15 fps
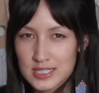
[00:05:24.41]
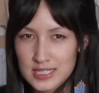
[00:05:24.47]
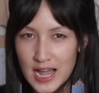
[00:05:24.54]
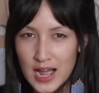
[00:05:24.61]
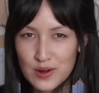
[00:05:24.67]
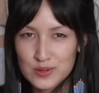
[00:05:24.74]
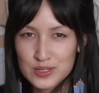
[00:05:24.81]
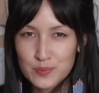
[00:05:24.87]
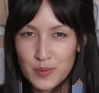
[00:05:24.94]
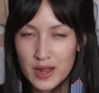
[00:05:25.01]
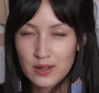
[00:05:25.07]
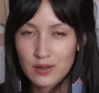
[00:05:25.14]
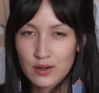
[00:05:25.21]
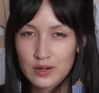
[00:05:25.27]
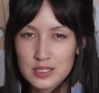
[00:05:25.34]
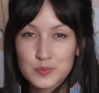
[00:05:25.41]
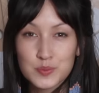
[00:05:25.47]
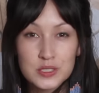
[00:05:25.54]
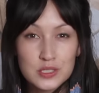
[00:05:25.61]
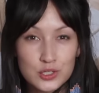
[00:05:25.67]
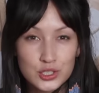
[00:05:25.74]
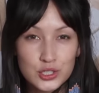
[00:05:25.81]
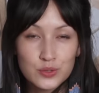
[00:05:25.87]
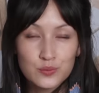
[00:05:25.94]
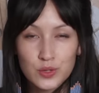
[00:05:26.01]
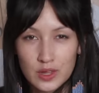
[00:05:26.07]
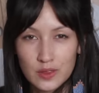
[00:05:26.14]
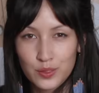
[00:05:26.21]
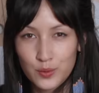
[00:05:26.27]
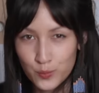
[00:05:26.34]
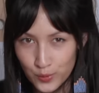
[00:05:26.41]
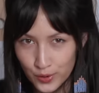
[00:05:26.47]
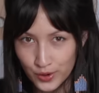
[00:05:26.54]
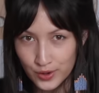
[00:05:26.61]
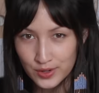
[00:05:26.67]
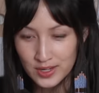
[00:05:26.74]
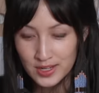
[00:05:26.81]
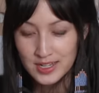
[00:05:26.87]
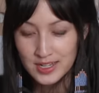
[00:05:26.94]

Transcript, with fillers: sound depending on its position within the word.